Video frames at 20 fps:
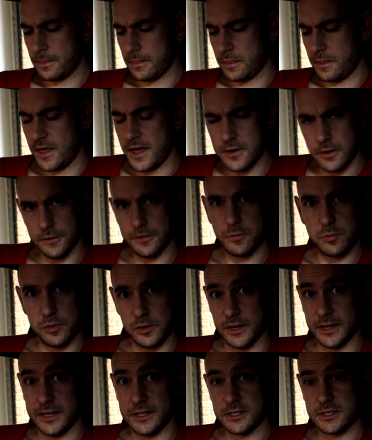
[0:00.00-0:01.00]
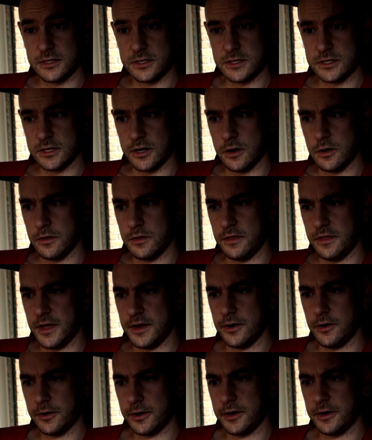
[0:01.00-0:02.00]
they're not the police, so
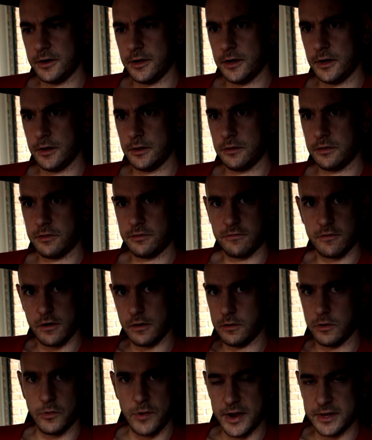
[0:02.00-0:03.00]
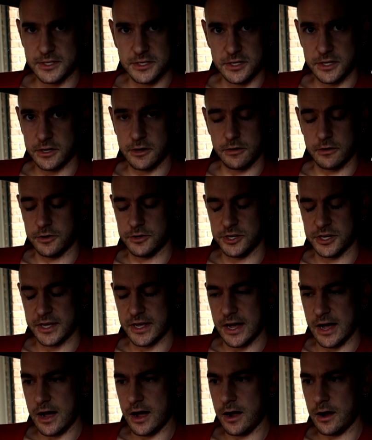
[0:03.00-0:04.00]
they're not going to throw a red sticker on your
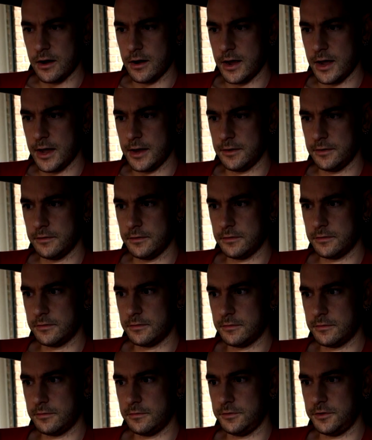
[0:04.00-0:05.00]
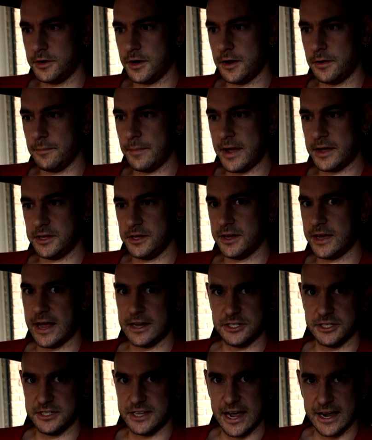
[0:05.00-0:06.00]
car and, you know, make you
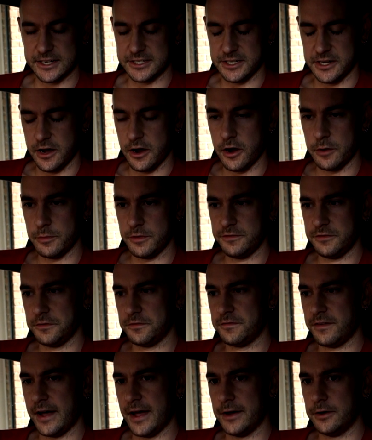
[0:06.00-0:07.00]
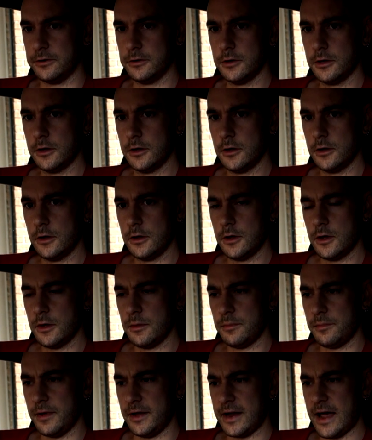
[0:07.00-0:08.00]
catch a taxi home if you fail.
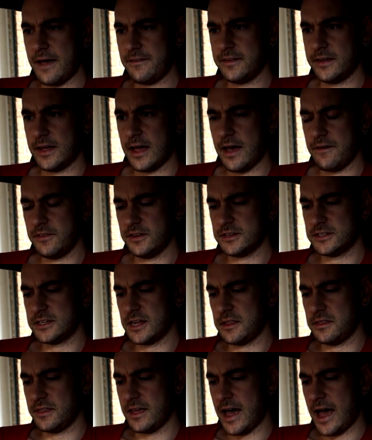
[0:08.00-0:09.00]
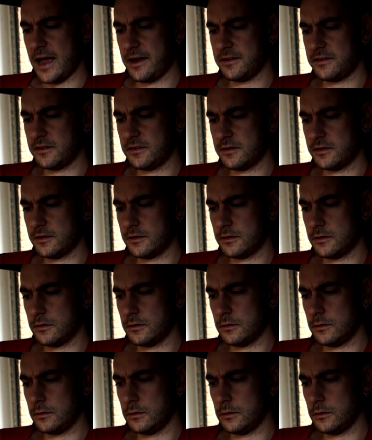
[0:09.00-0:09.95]
But having said that,